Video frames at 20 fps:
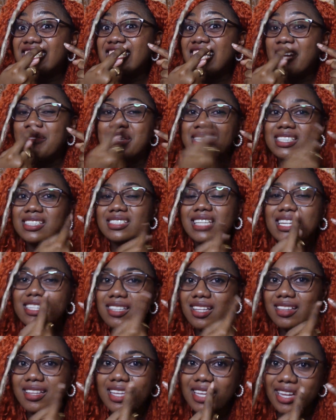I mean, there's like
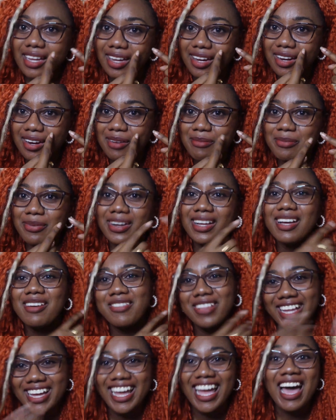nothing here, but
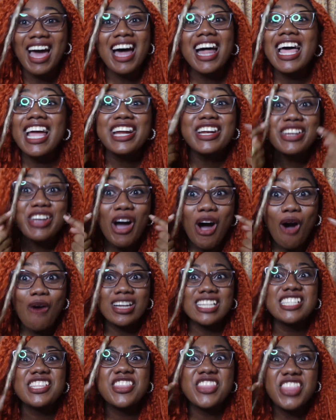like, no,
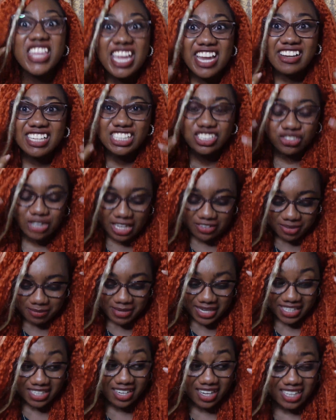it's there and it's driving
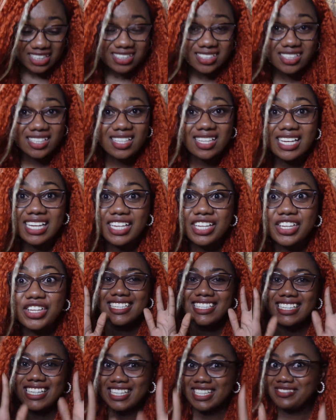me nuts. And they're like,
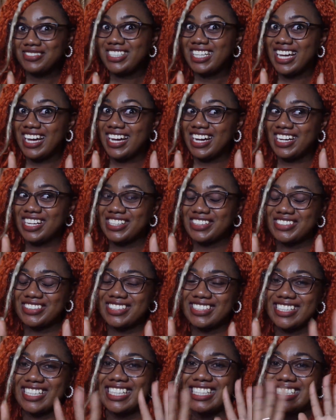calm
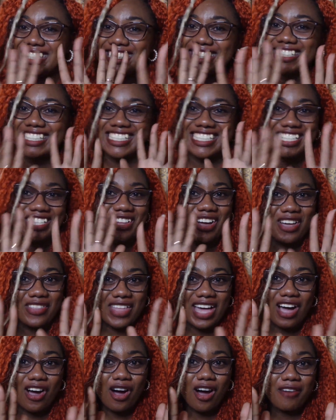down, it's not
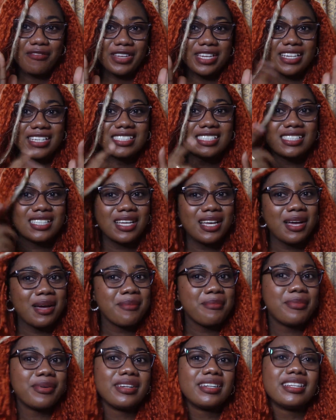that obvious.
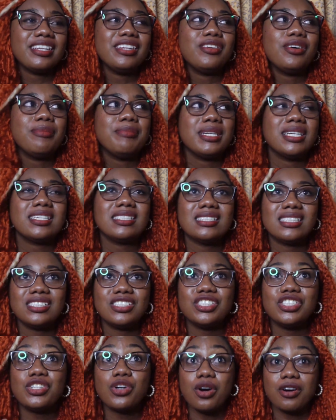But you know, because
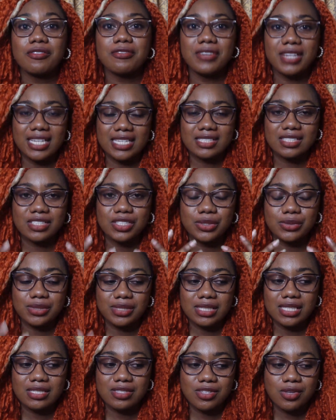it's your face and you
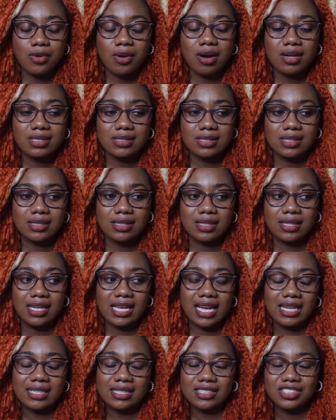see it so constantly
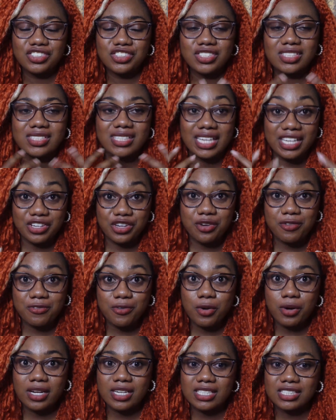and it's just in your
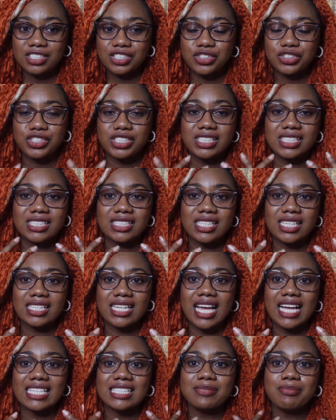focus, you just see it
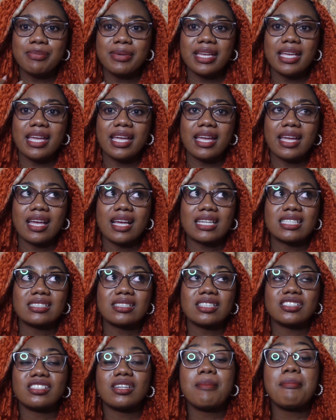as being
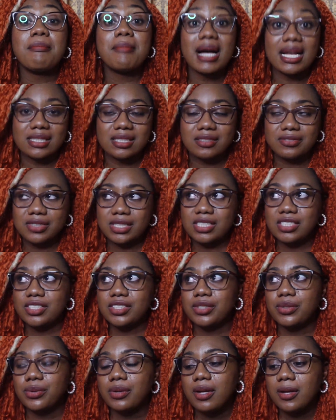such a massive
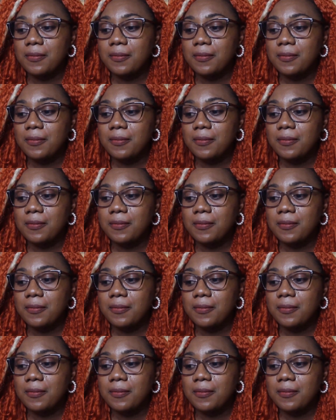issue.